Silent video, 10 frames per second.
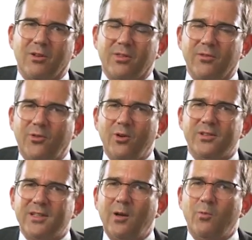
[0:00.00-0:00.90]
the full
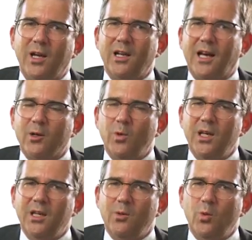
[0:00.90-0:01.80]
same way like
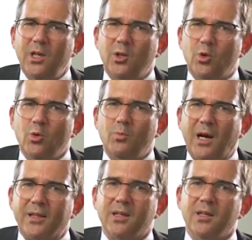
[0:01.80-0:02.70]
we do,
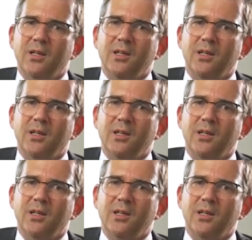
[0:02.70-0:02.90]
but